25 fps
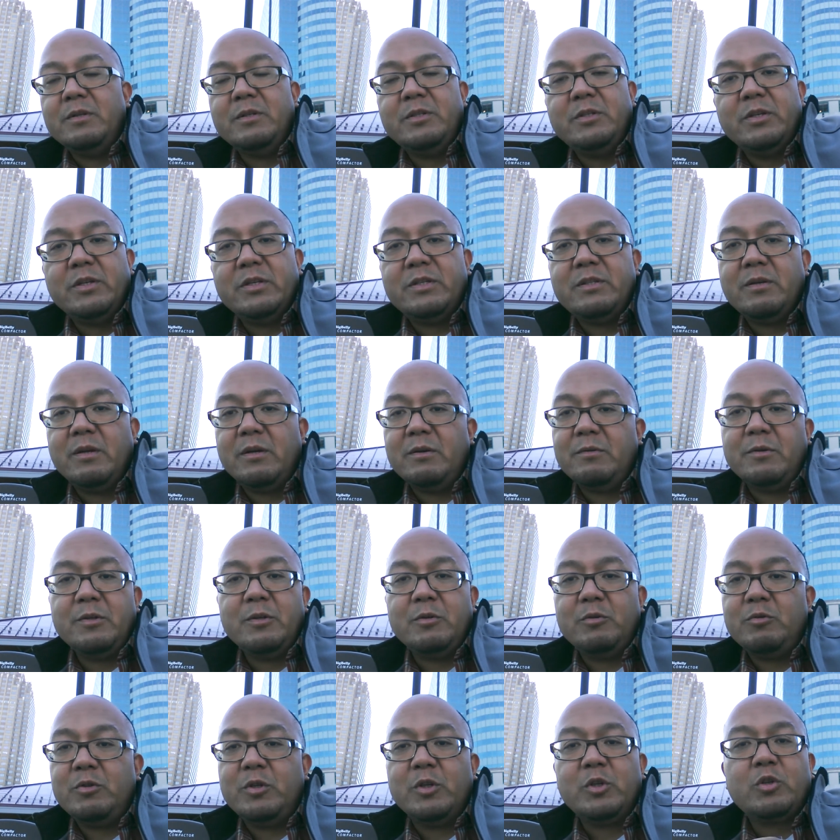Just,
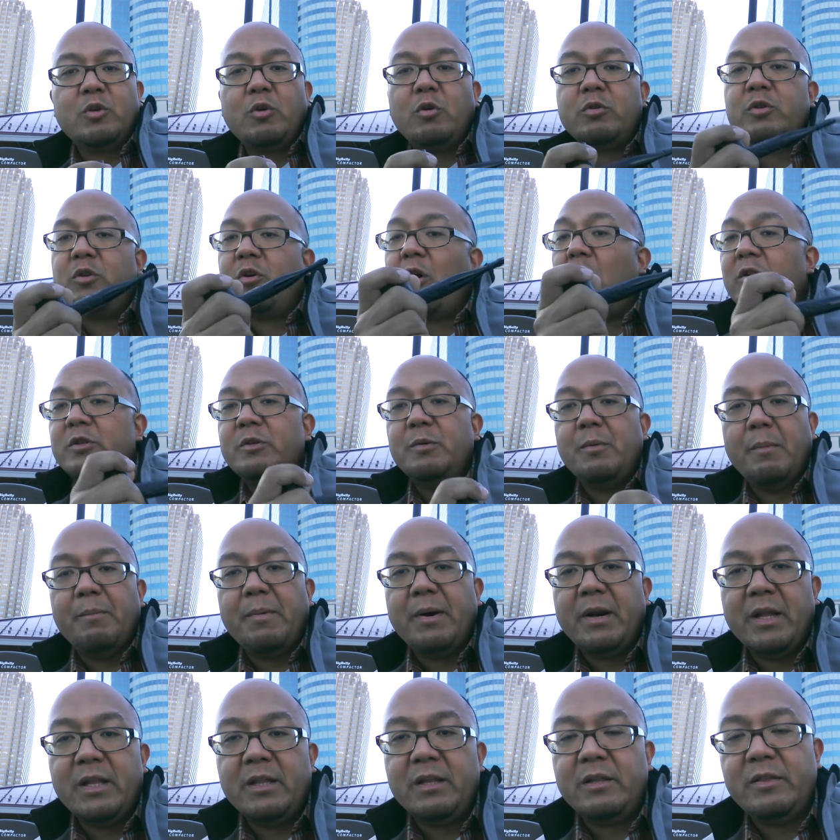just talk to him
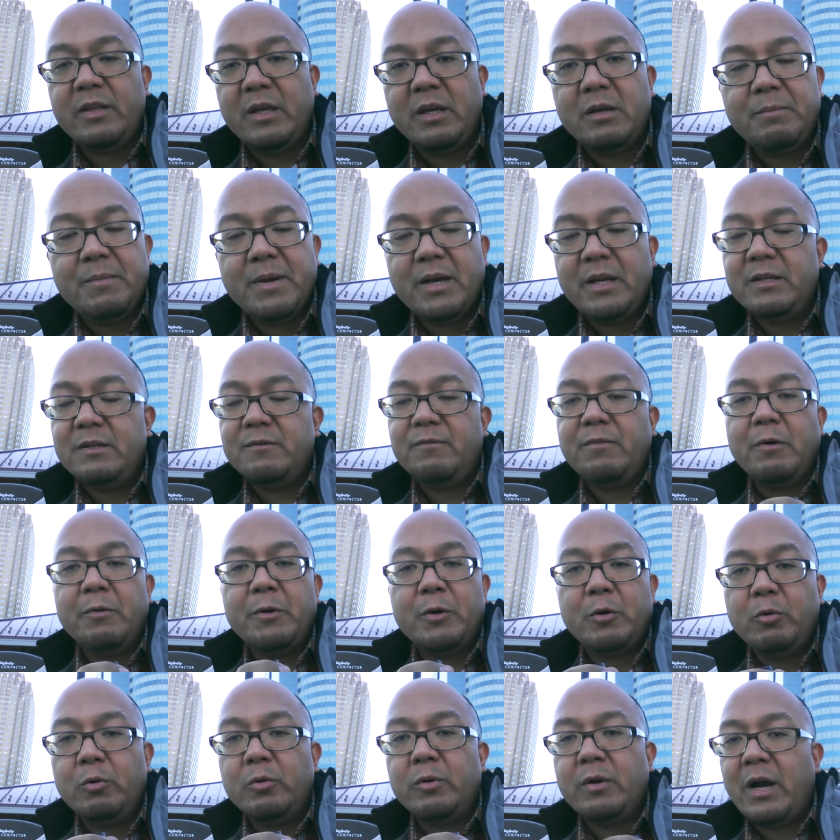about anything, man. He's a
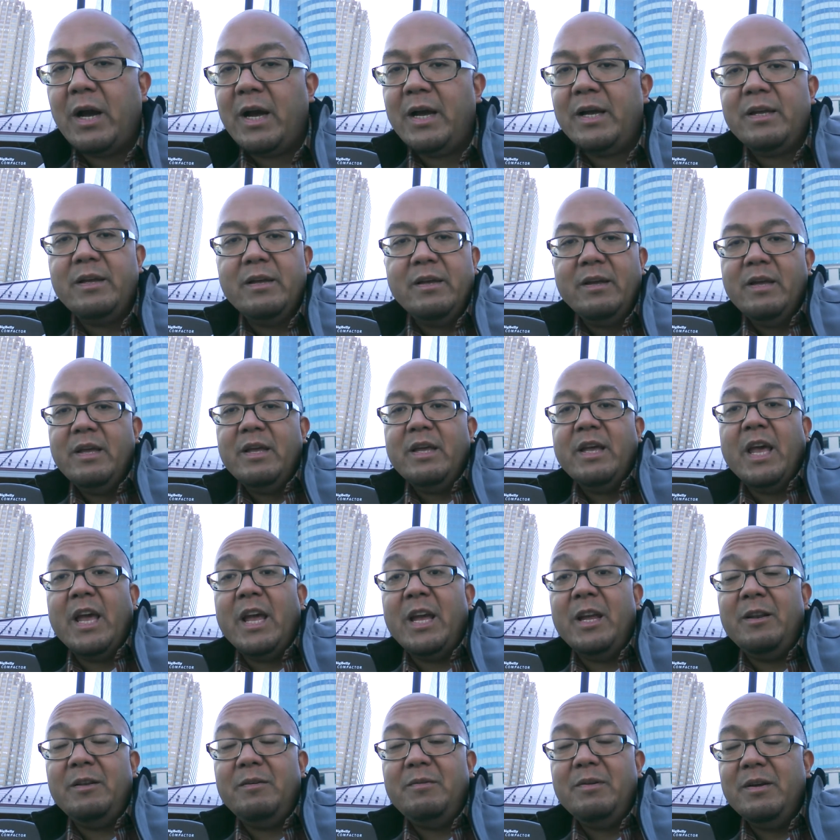very cool guy,
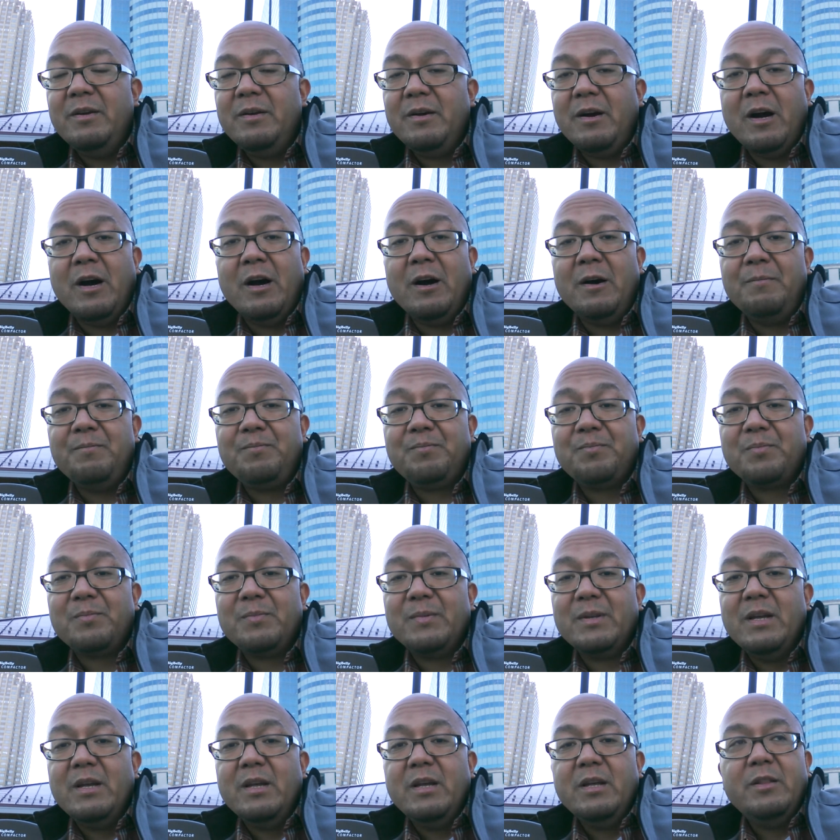and um,
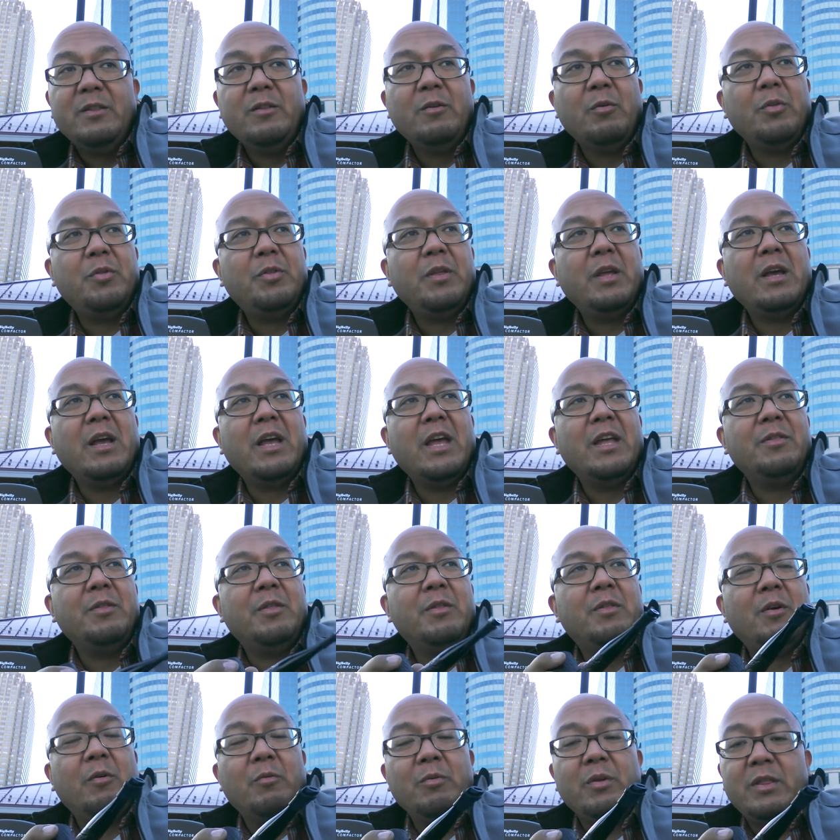the only thing,
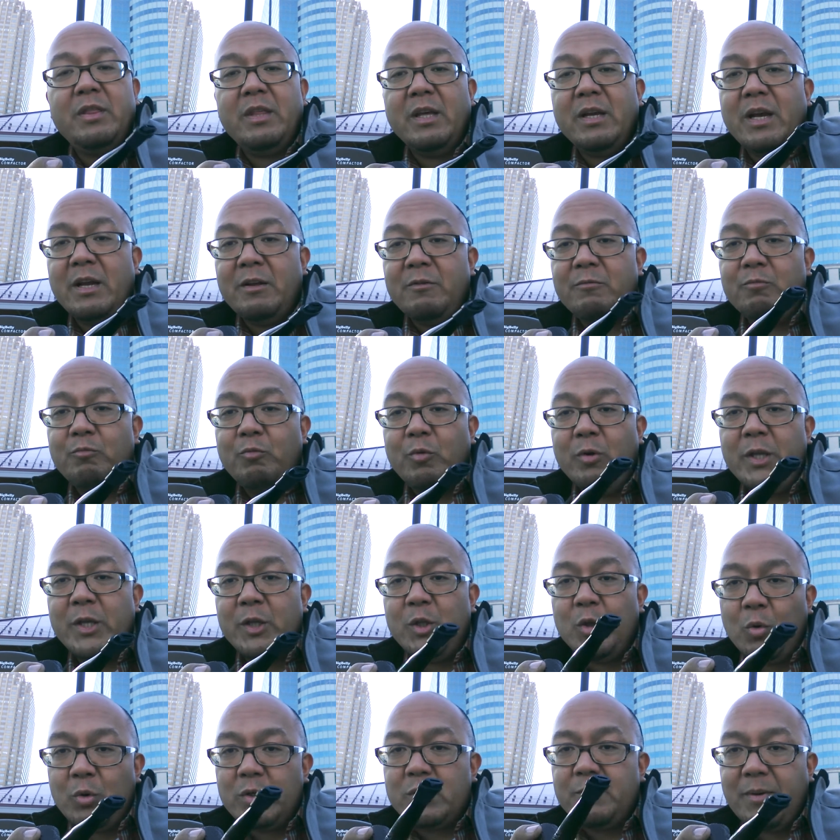and the only thing I really
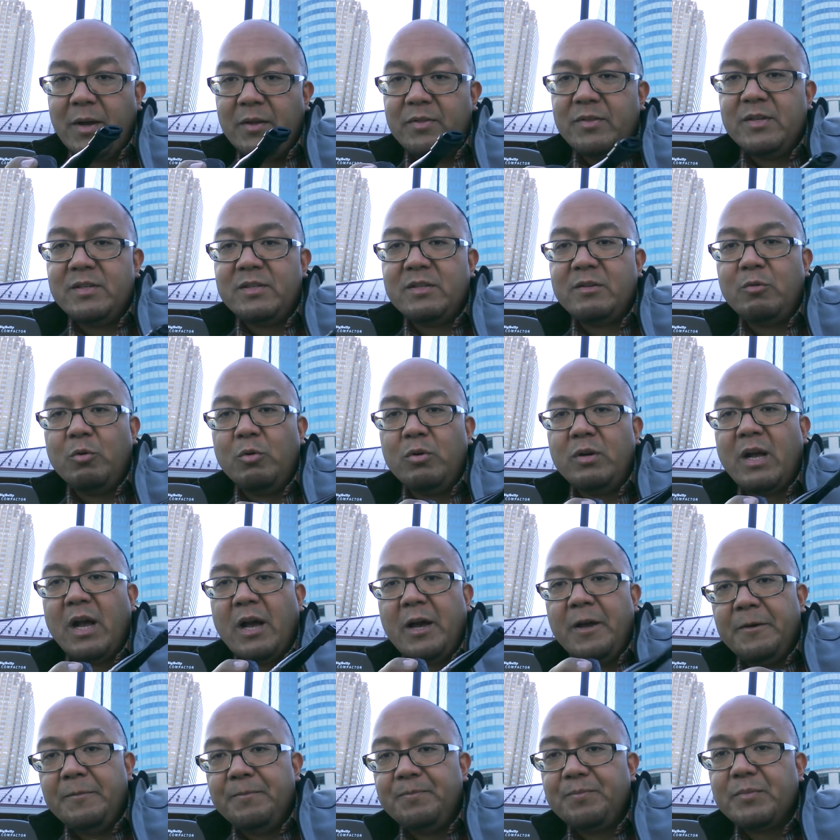noticed about this cool
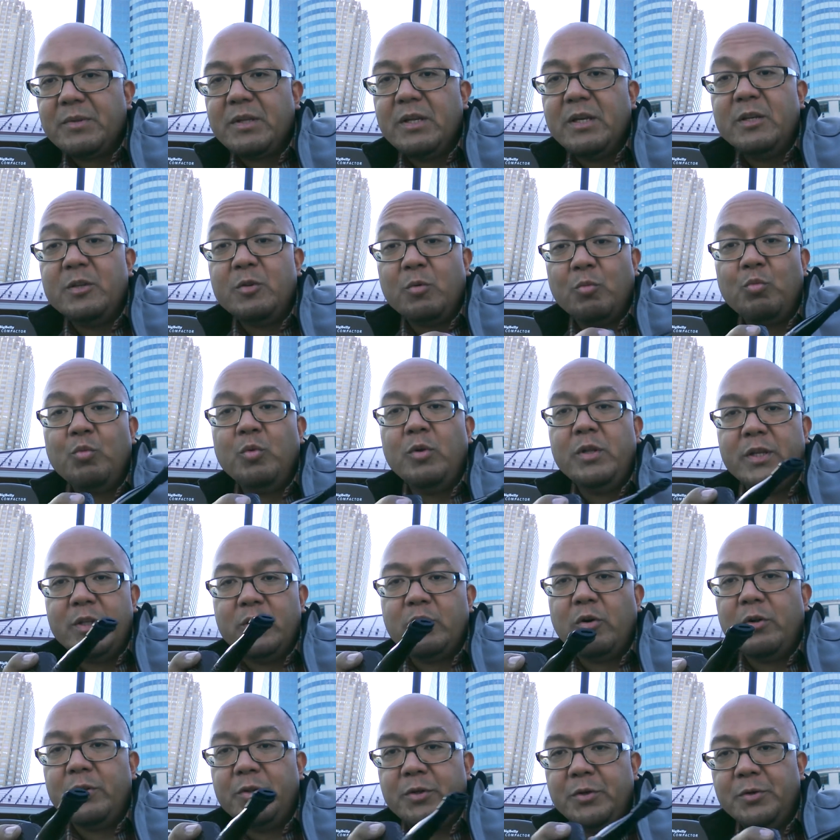guy, he's a really
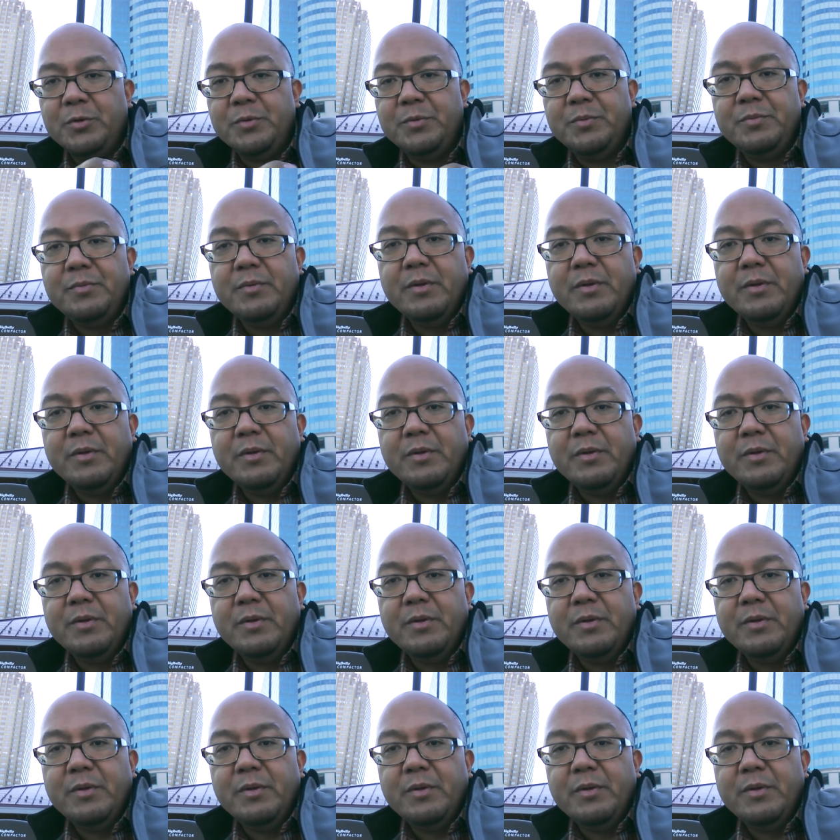tall dude,